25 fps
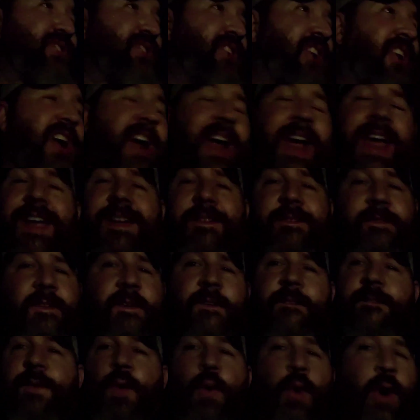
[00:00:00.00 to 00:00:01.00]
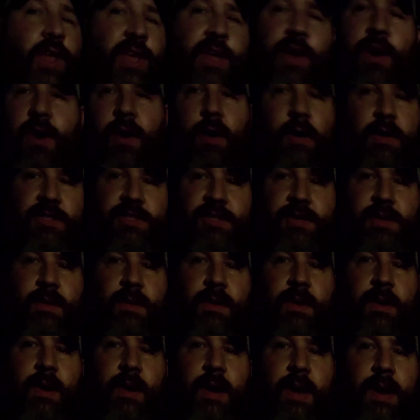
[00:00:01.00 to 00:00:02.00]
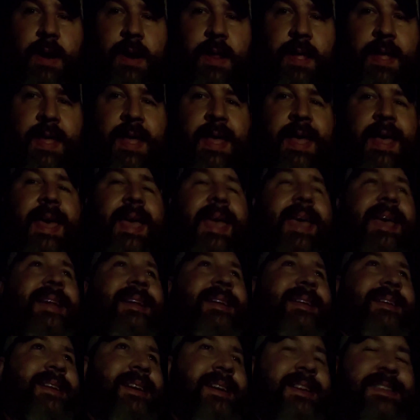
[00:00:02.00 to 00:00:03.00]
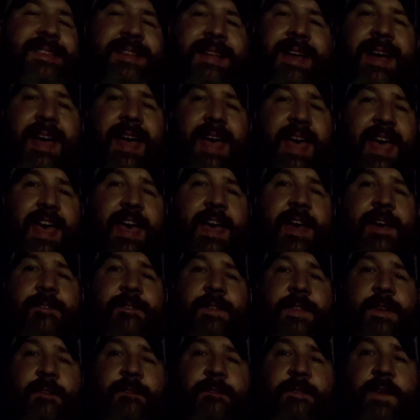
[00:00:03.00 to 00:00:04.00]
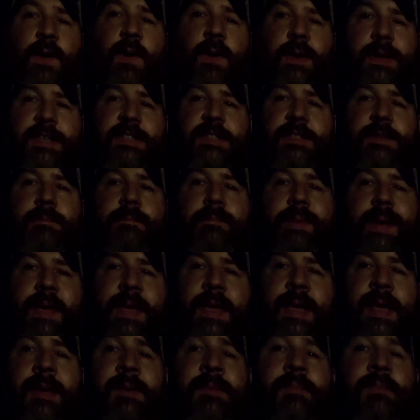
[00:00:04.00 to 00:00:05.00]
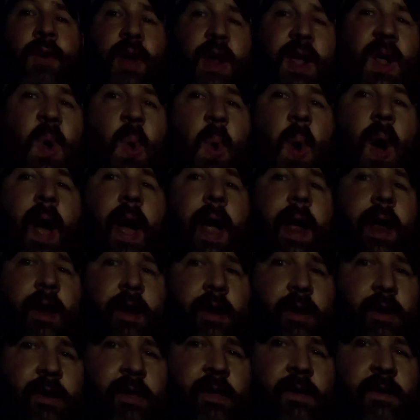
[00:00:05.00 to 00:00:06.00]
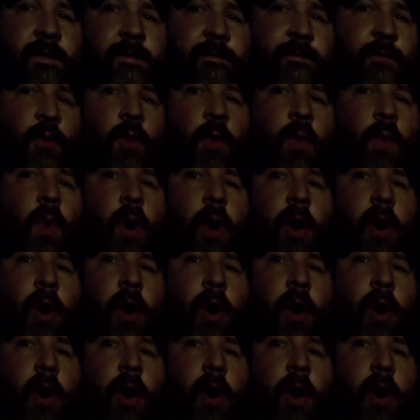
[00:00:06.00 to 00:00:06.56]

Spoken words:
is great for 40 yards, all right? It does not have the focused beam required for